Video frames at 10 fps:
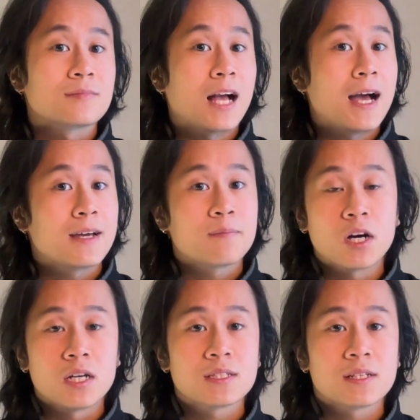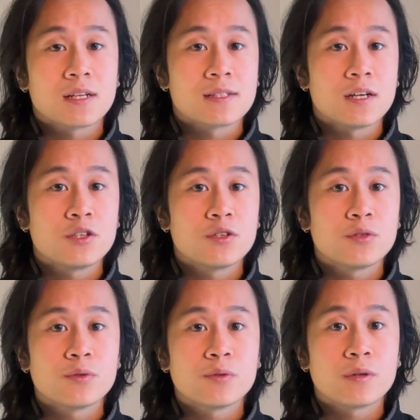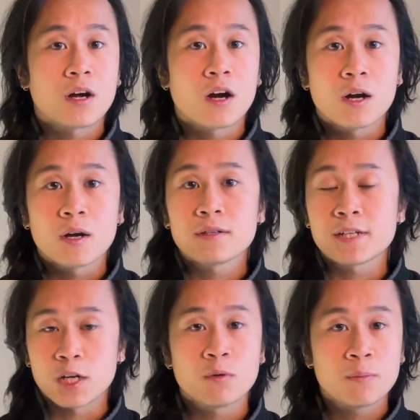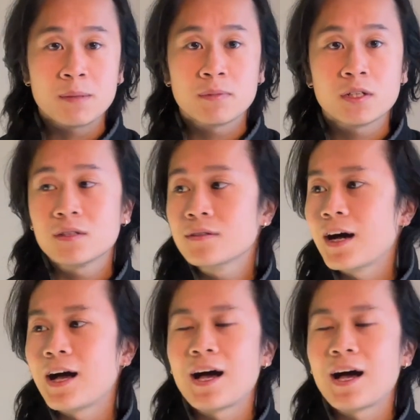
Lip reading: I'm honestly gonna tell you are terrible people.